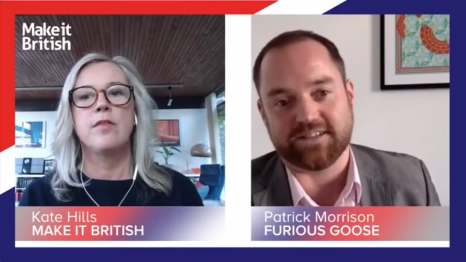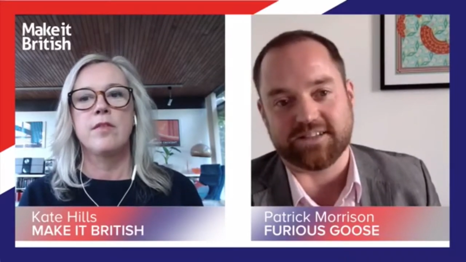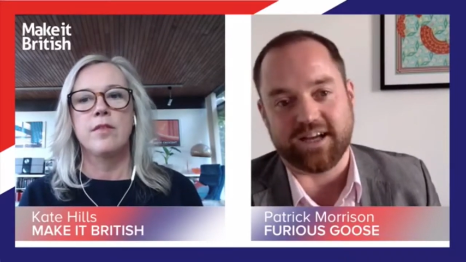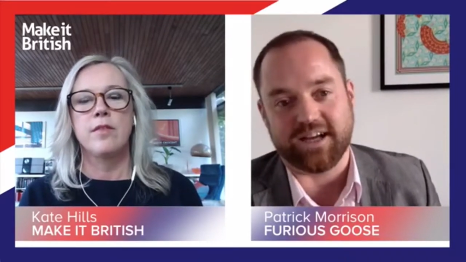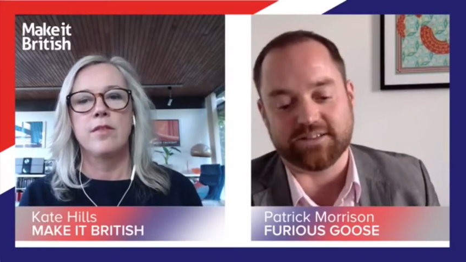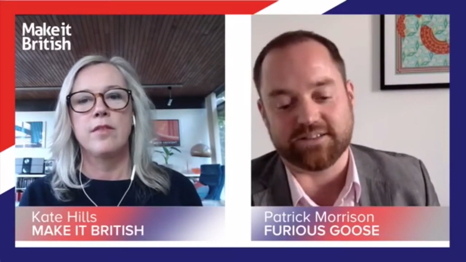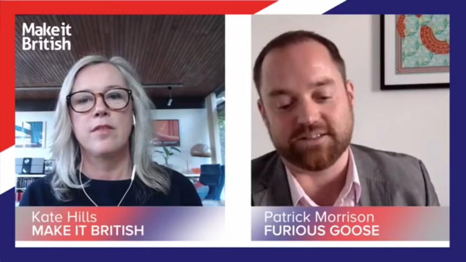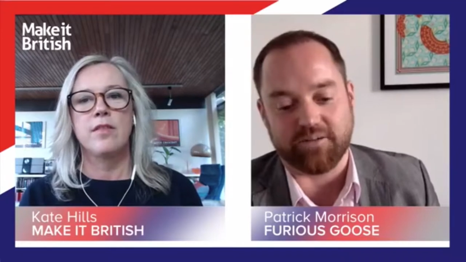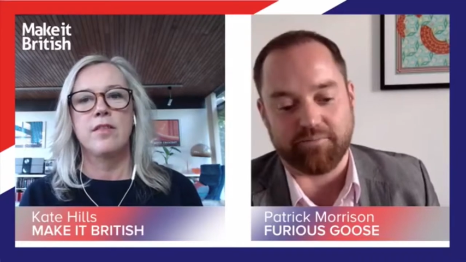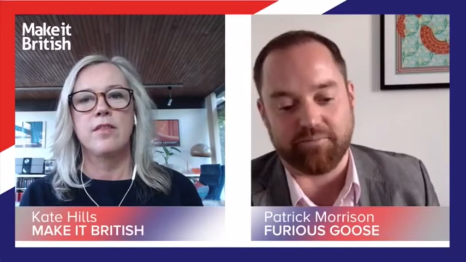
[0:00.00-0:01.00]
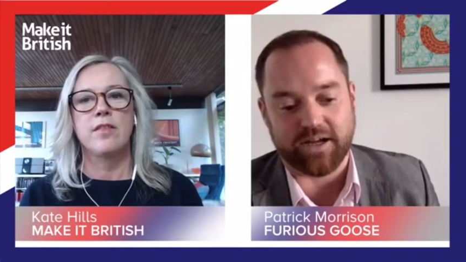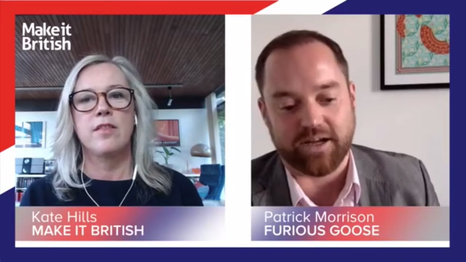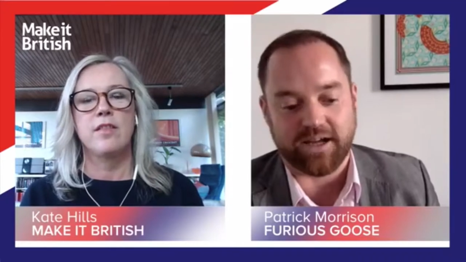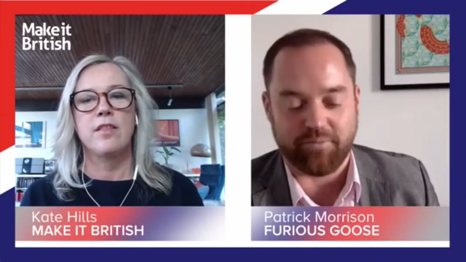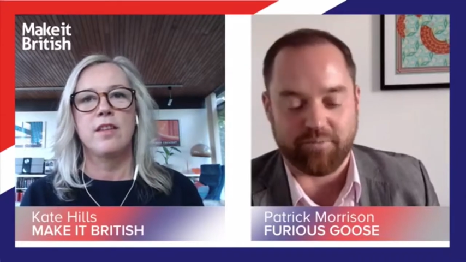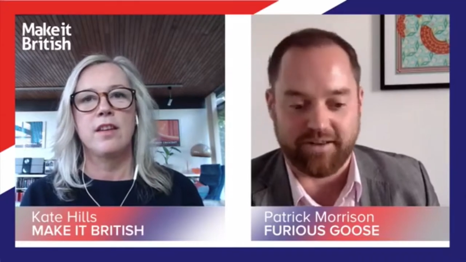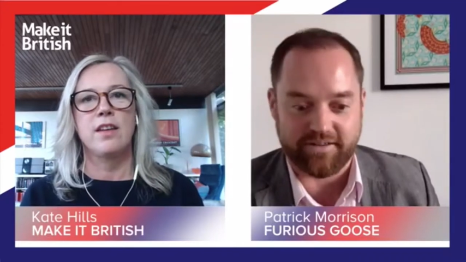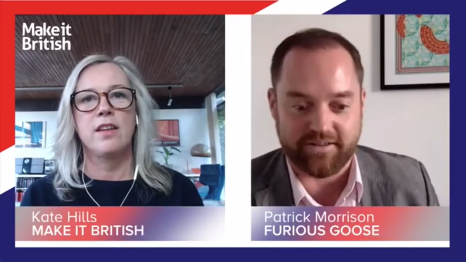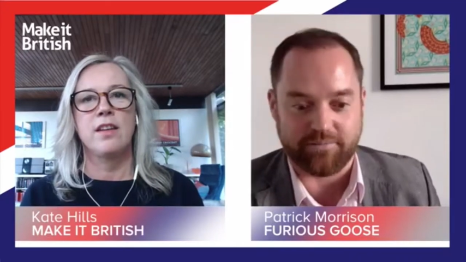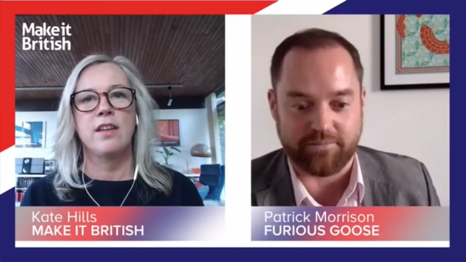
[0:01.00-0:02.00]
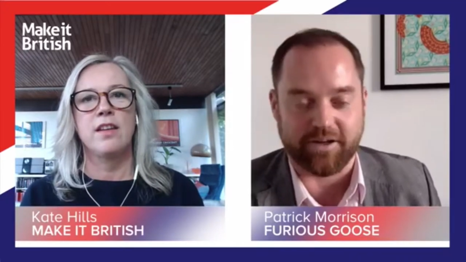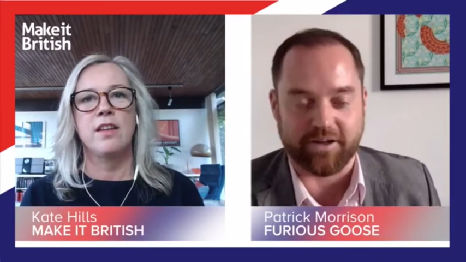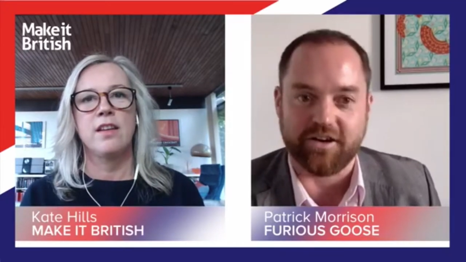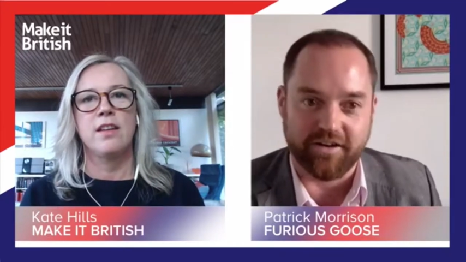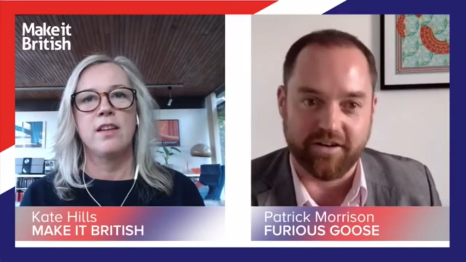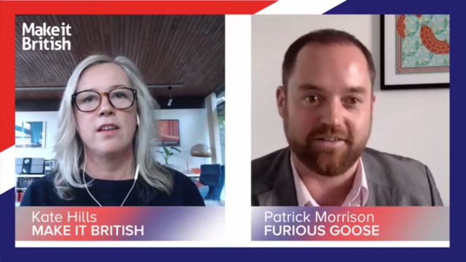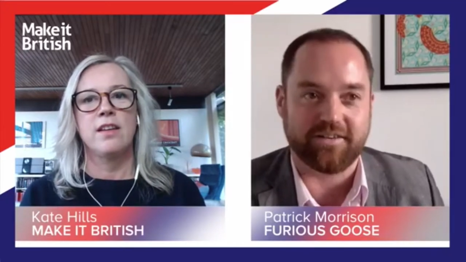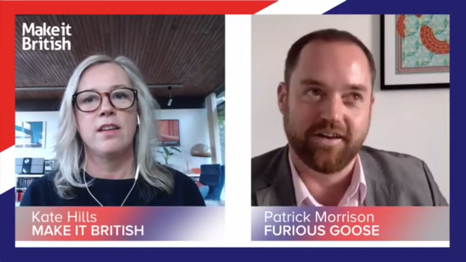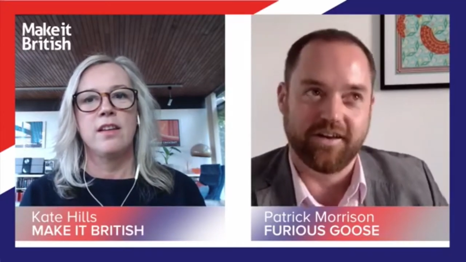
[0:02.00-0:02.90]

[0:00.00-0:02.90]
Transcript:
Speaker 1: And um, again, by just by chance,